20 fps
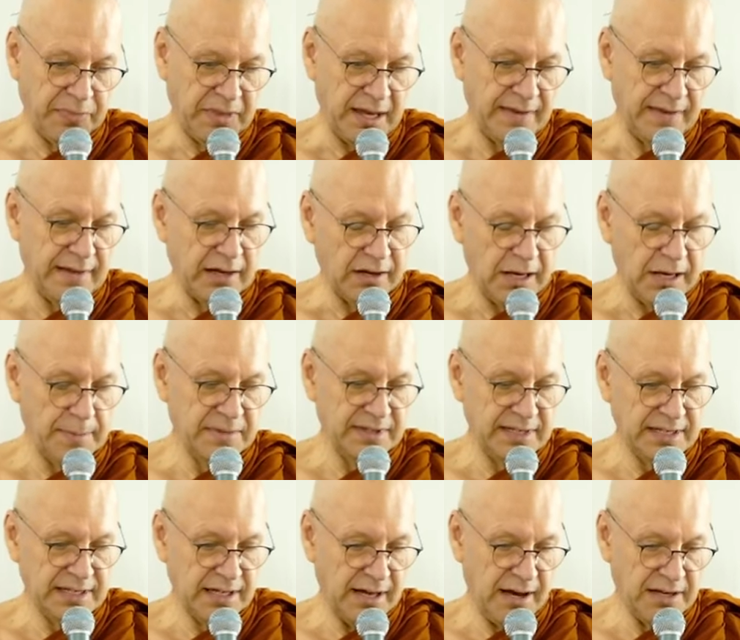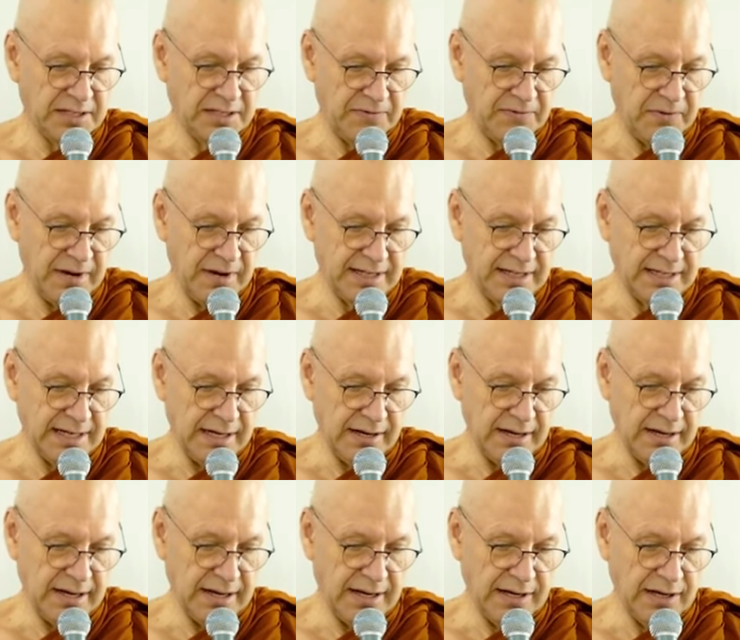And then comes this last phrase
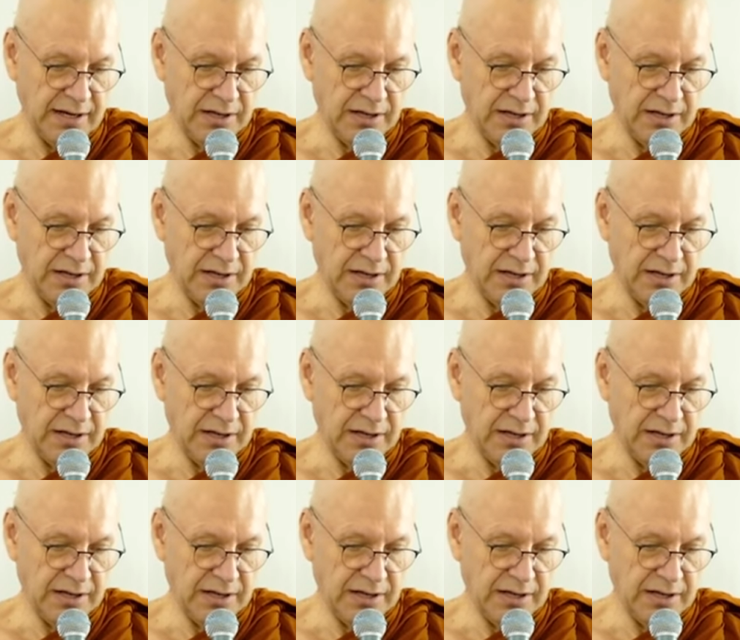here.